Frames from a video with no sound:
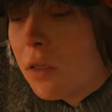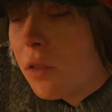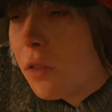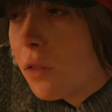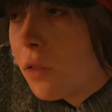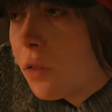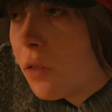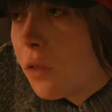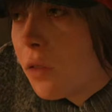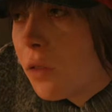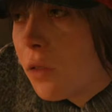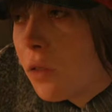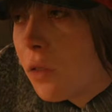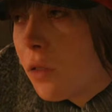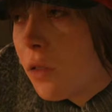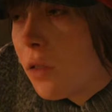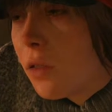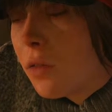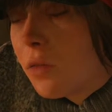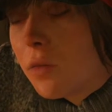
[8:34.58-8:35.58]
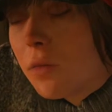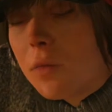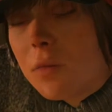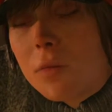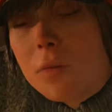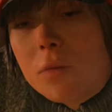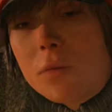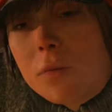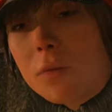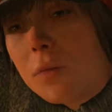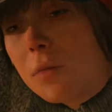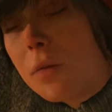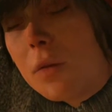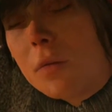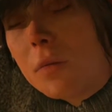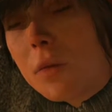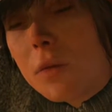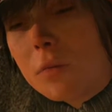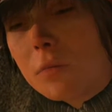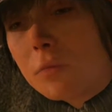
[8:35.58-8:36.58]
Just just to get on.
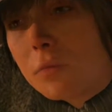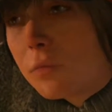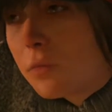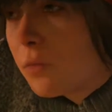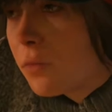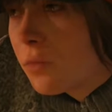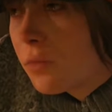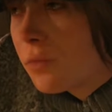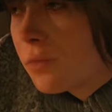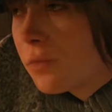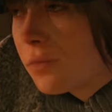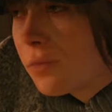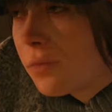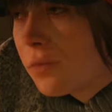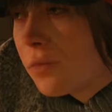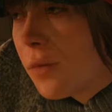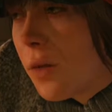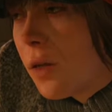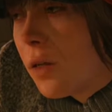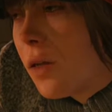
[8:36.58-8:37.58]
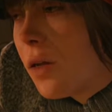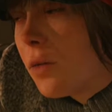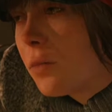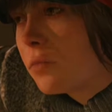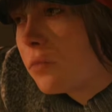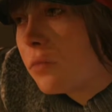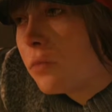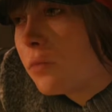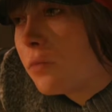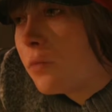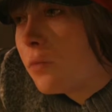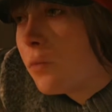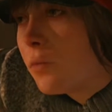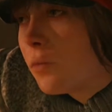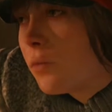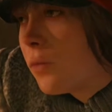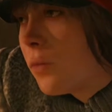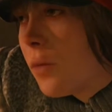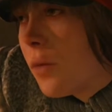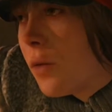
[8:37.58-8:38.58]
Fuck. I.
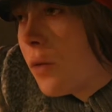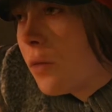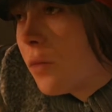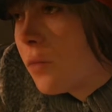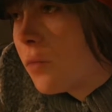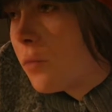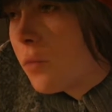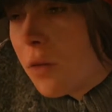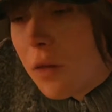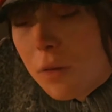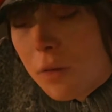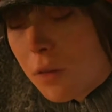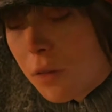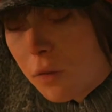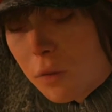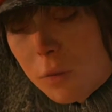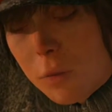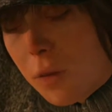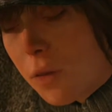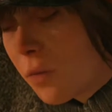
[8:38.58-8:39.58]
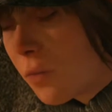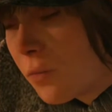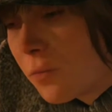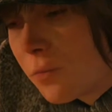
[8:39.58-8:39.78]
never mind.